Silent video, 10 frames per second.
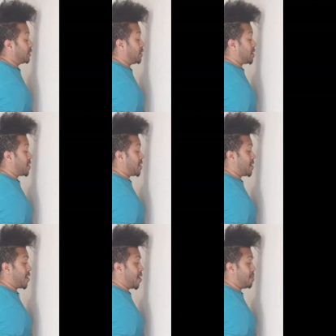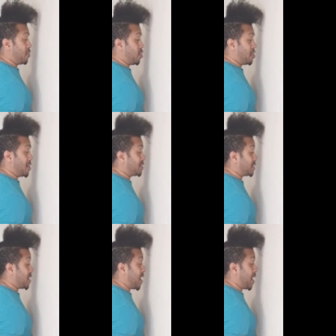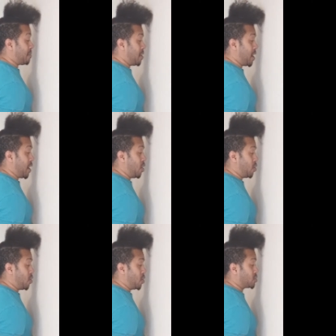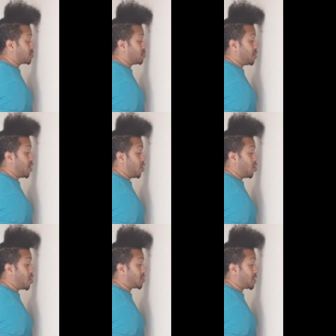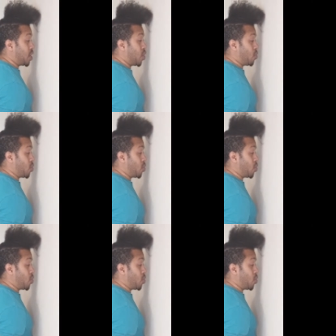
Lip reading: yeah, I'm gonna take my horse to the old town